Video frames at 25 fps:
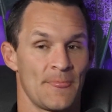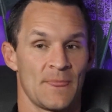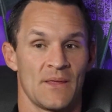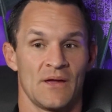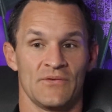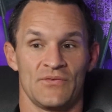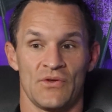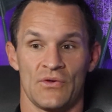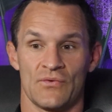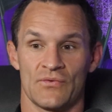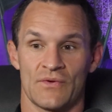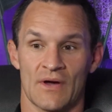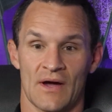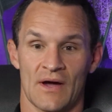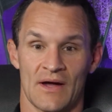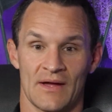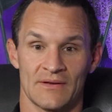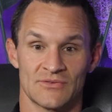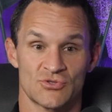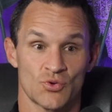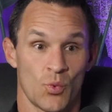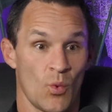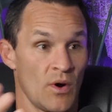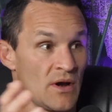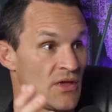If you've got
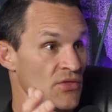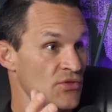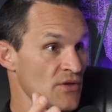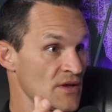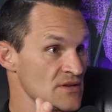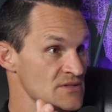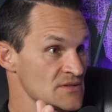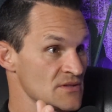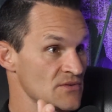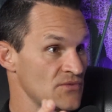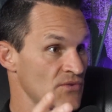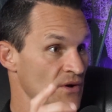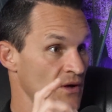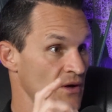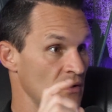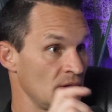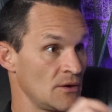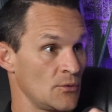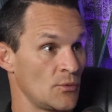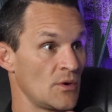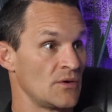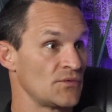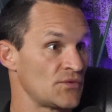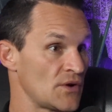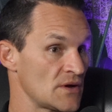20 things in the funnel
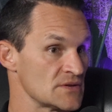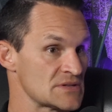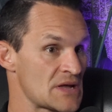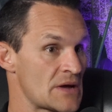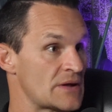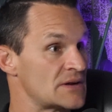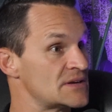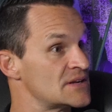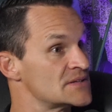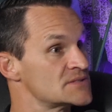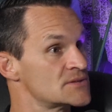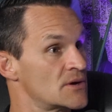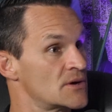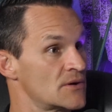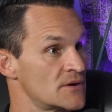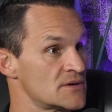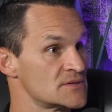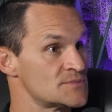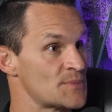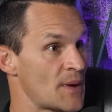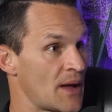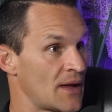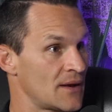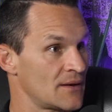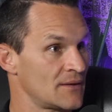and one falls out, it doesn't hurt as
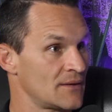bad.